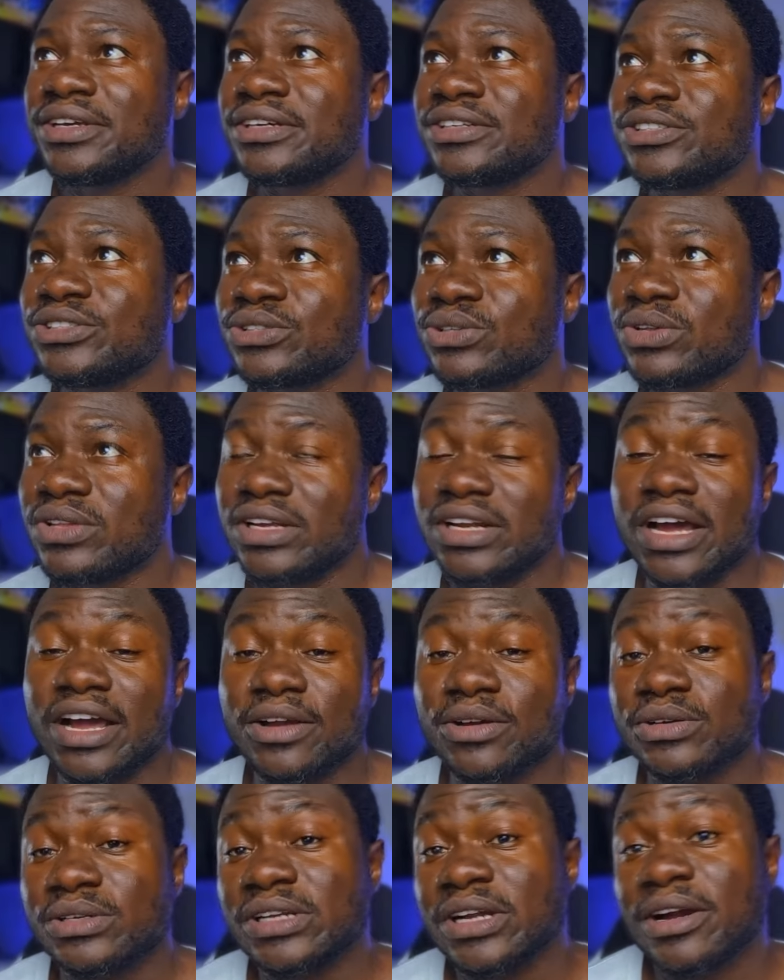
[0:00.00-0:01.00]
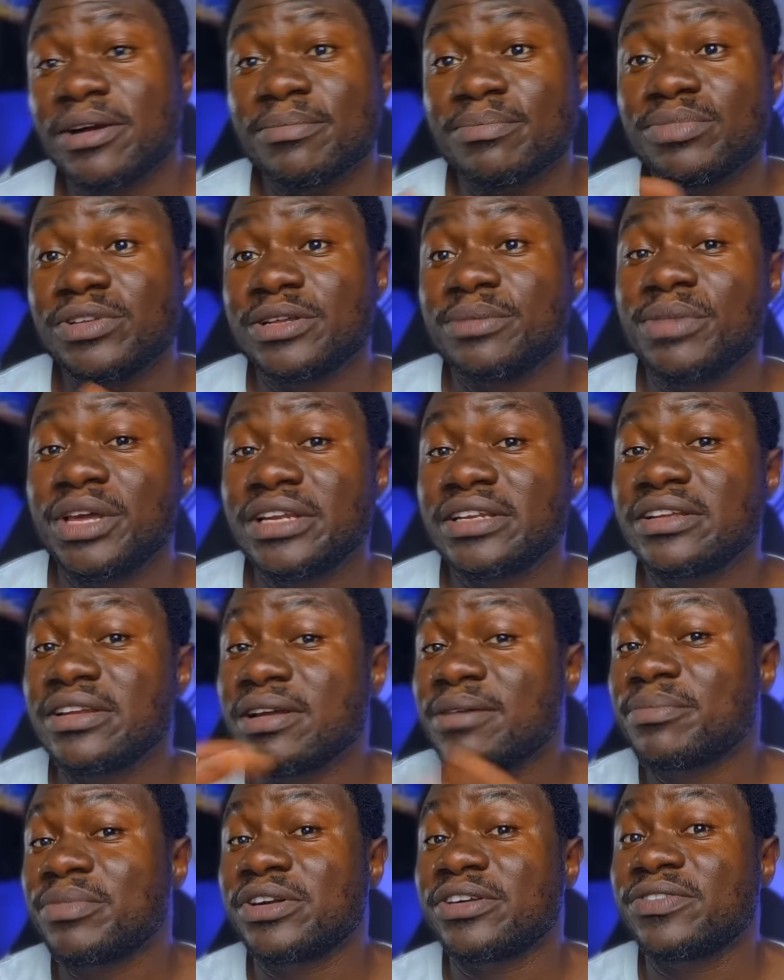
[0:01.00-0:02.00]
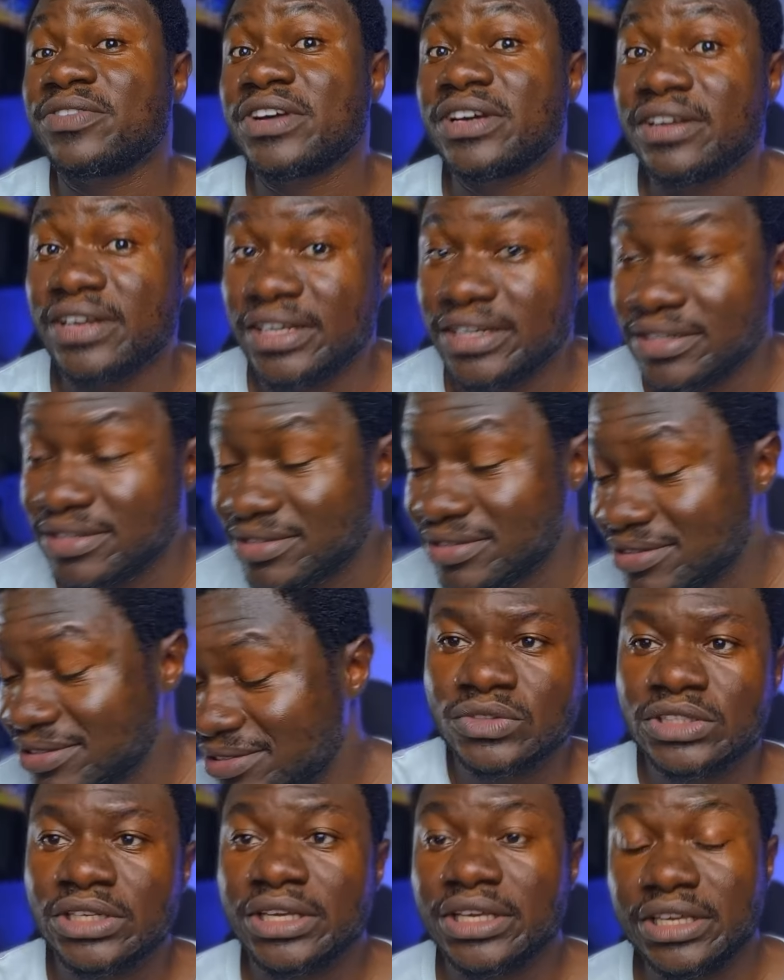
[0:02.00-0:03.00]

so that I could complement the number of credits.